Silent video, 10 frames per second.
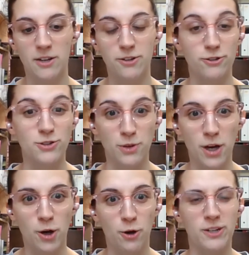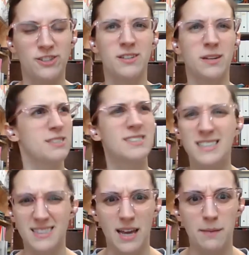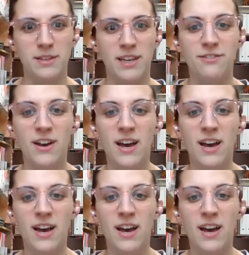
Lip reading: Girls Who Code. Her name was Cece, I believe.